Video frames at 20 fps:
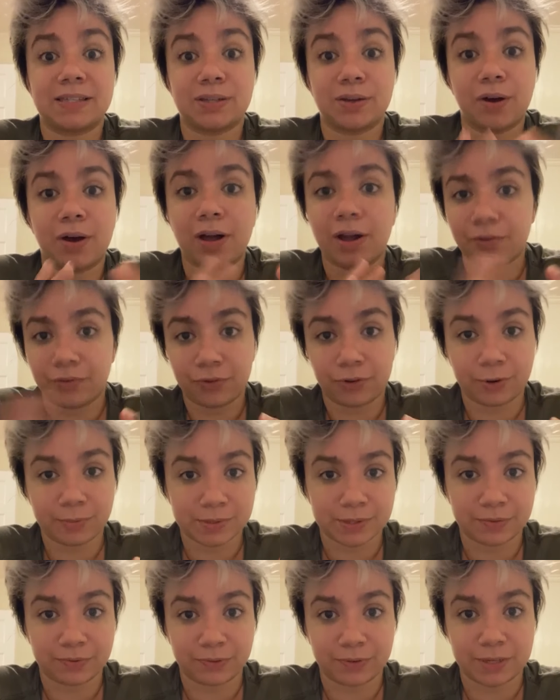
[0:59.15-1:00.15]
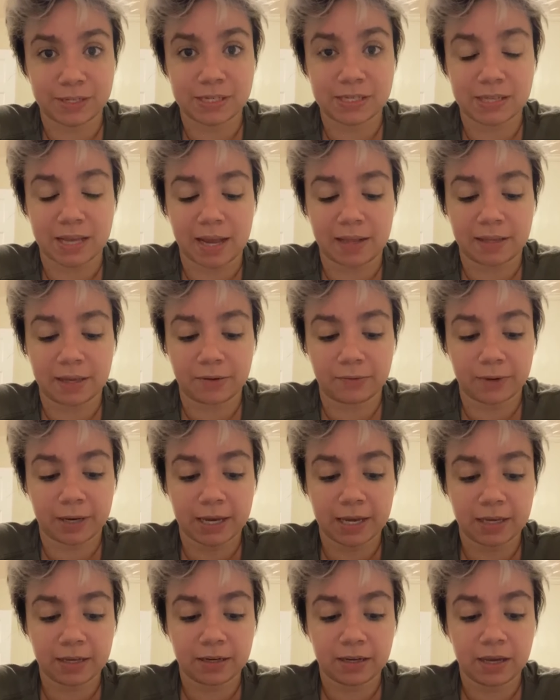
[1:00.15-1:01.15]
to all forms of freestyling,
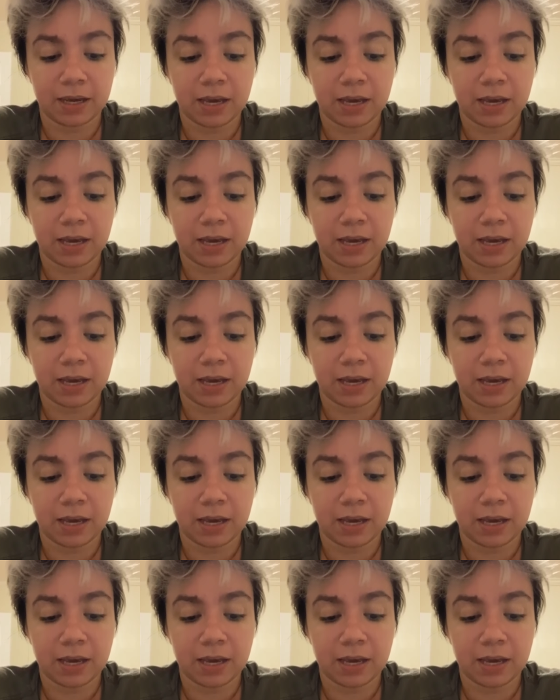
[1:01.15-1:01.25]
right?